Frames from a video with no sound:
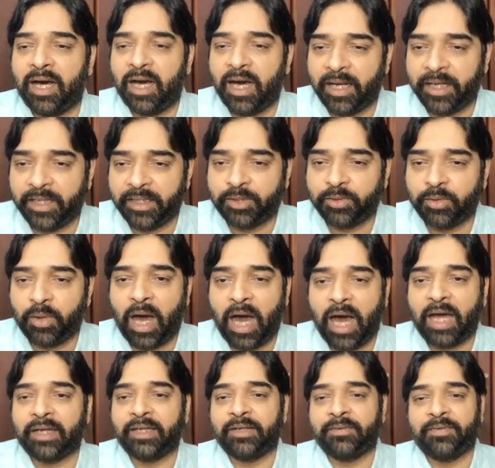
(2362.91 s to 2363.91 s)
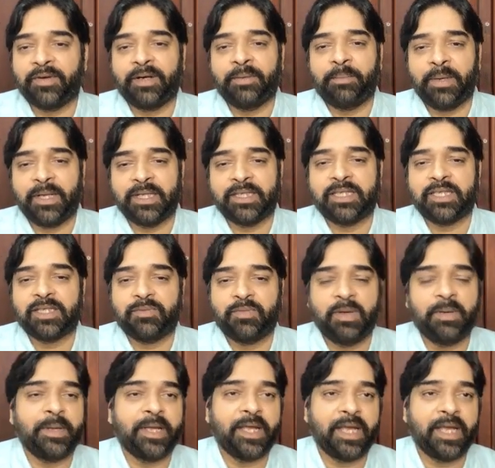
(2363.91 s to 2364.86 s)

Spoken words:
into r different places will be